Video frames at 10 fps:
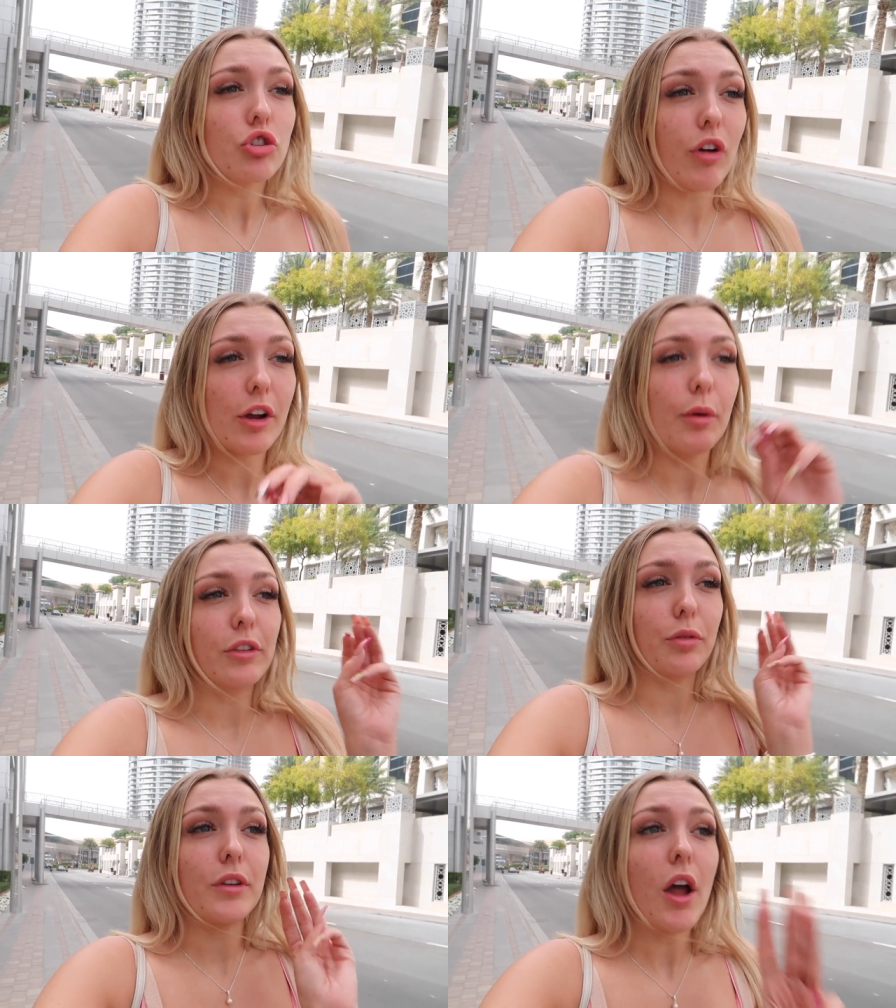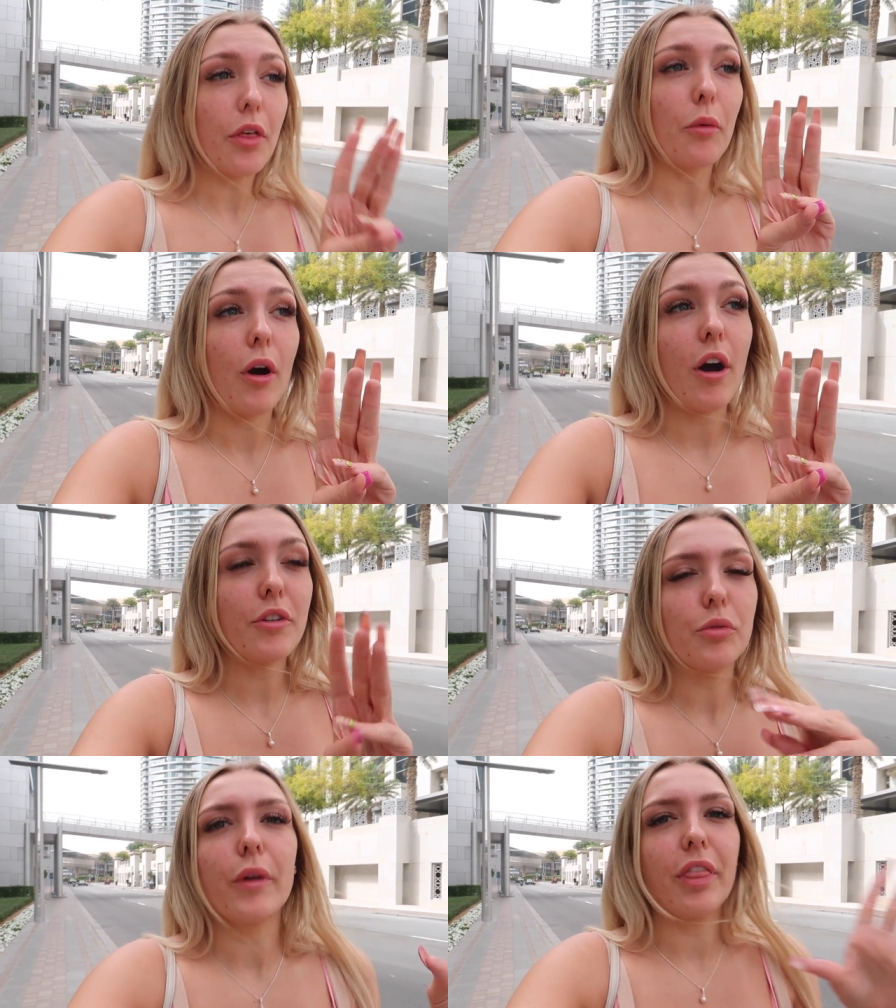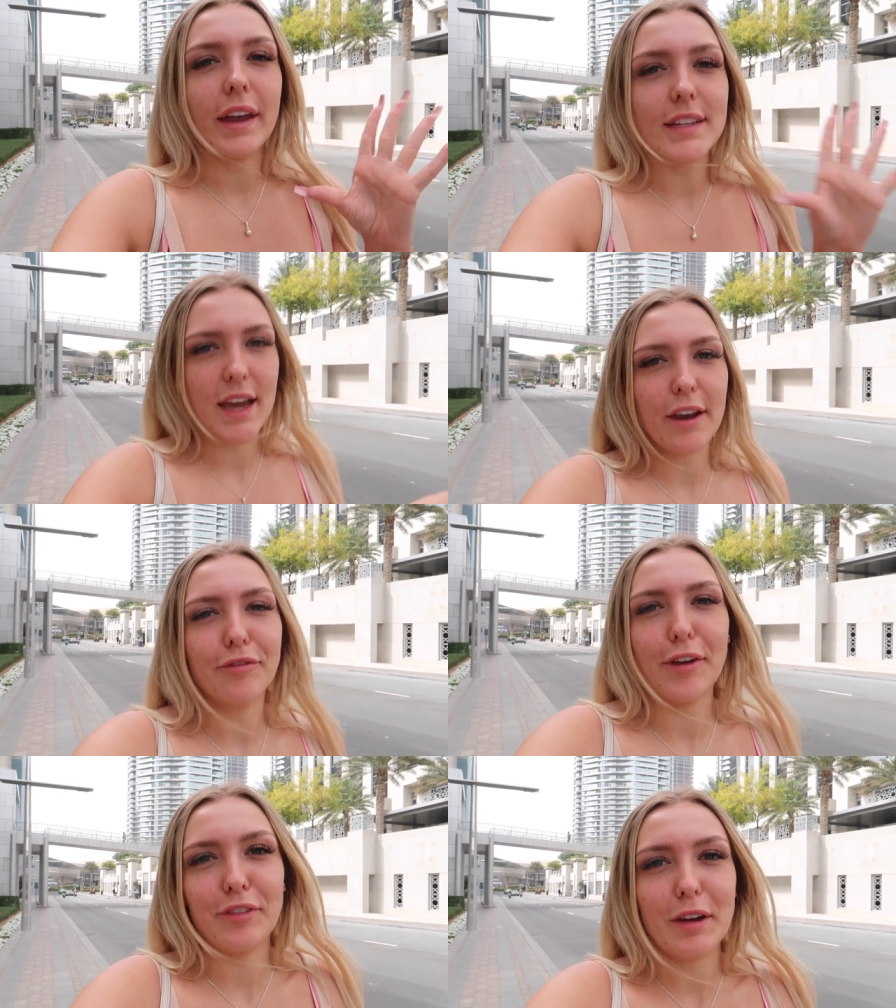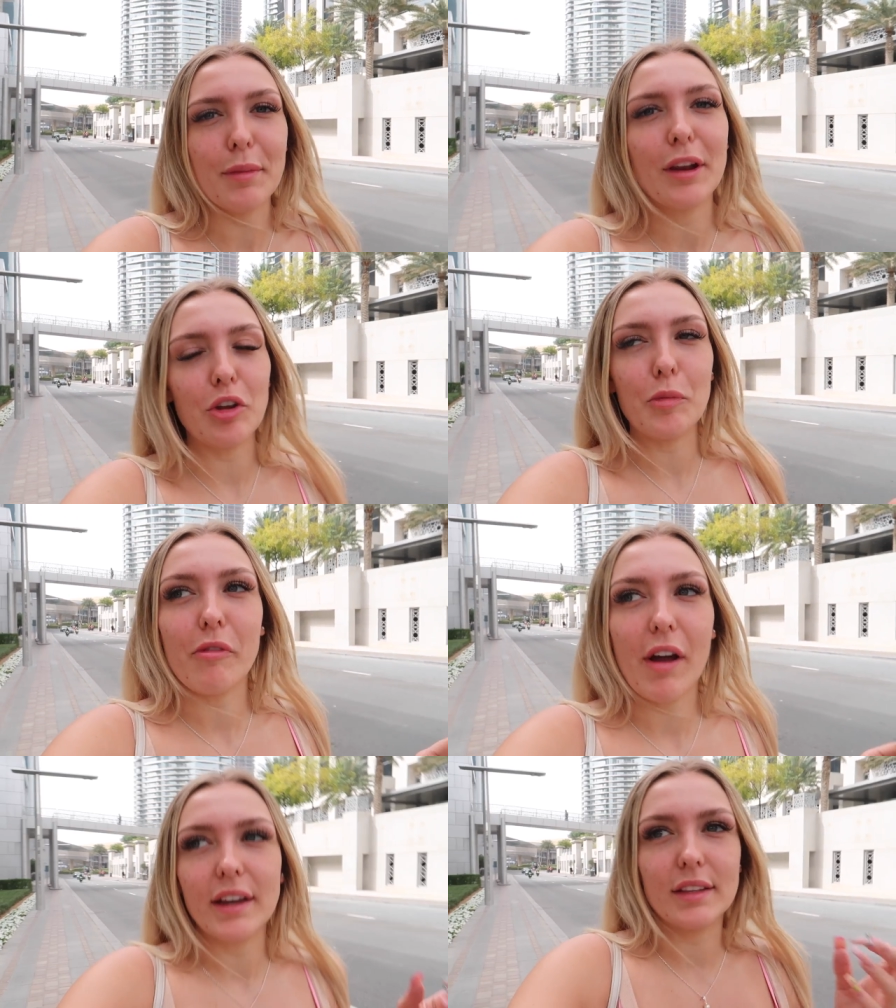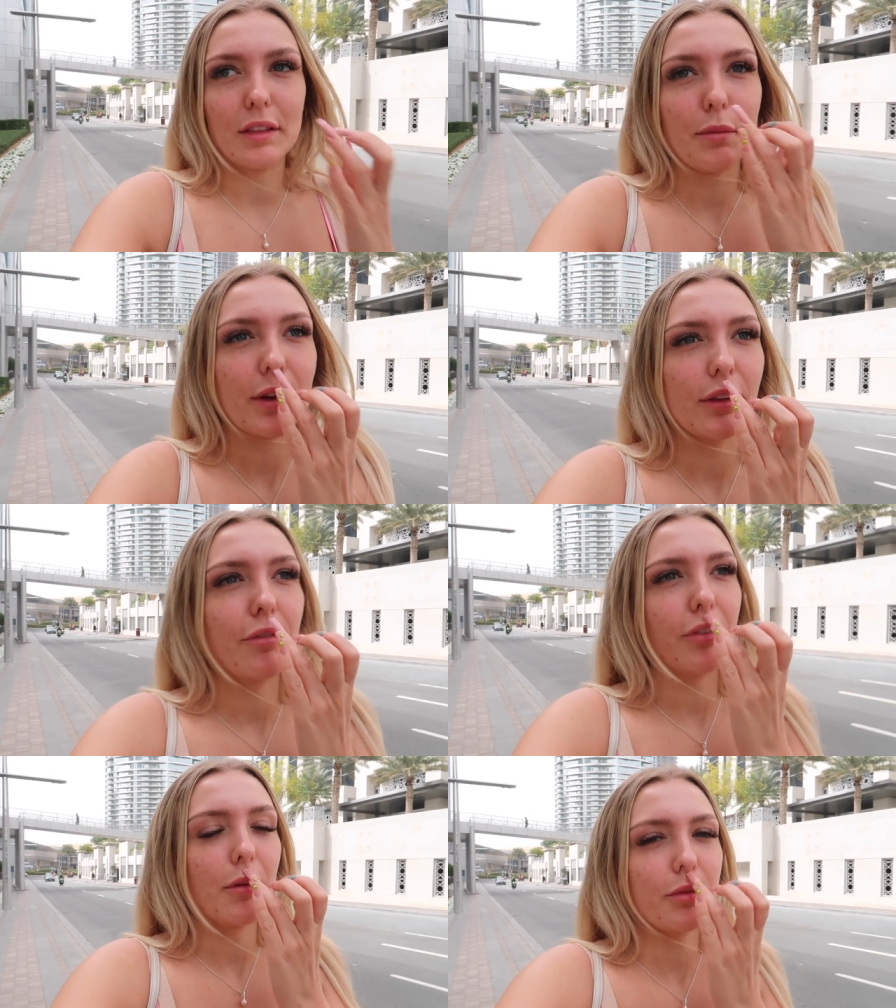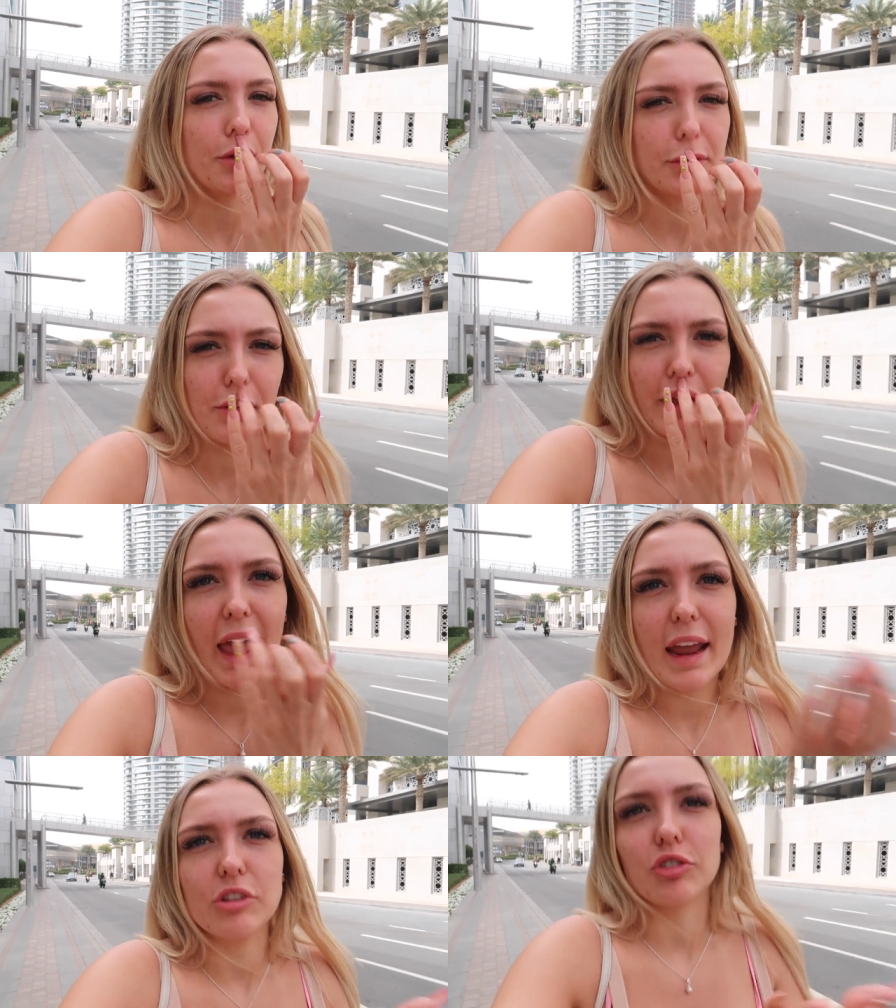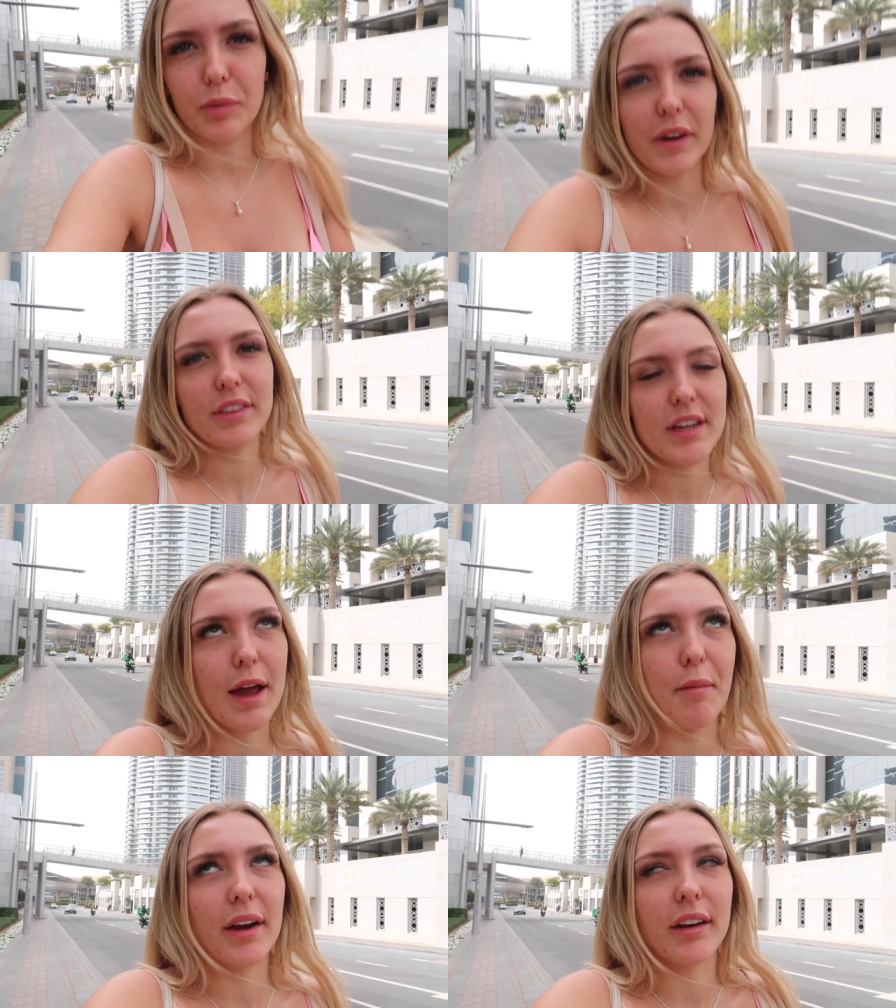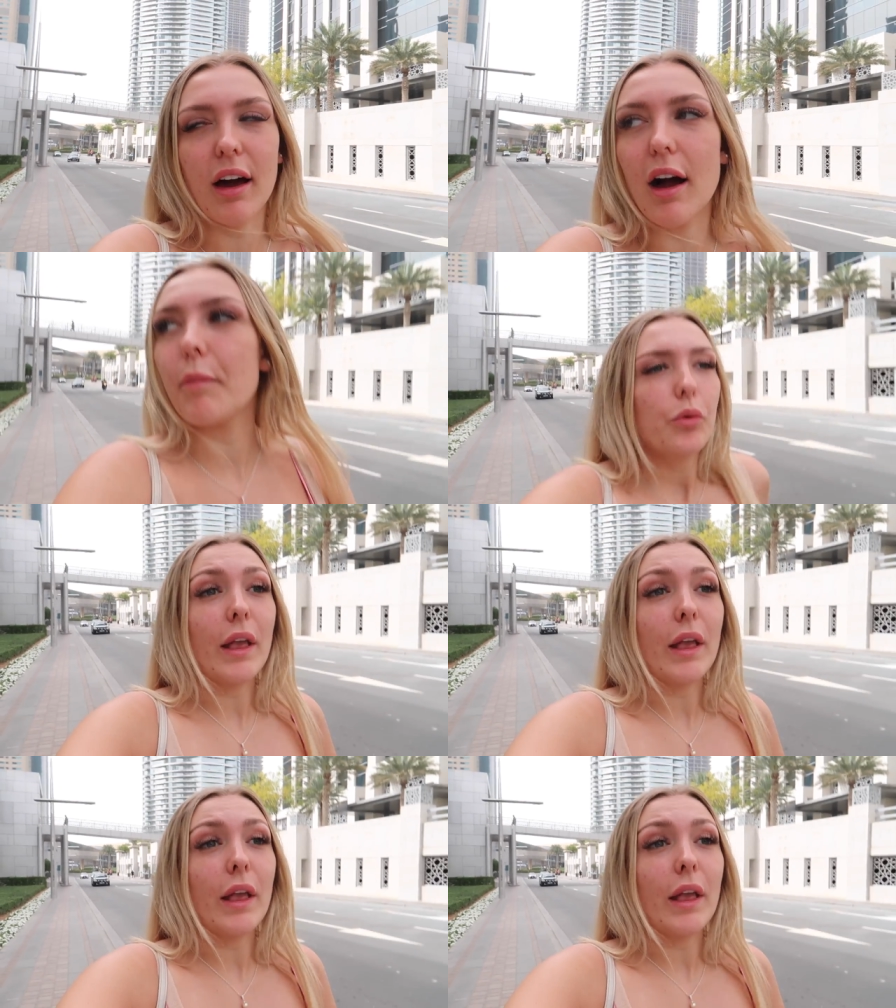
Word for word: Tried going to another one with like 10-15 minute Uber rides in the middle of them. So it's not like ages, but time added up.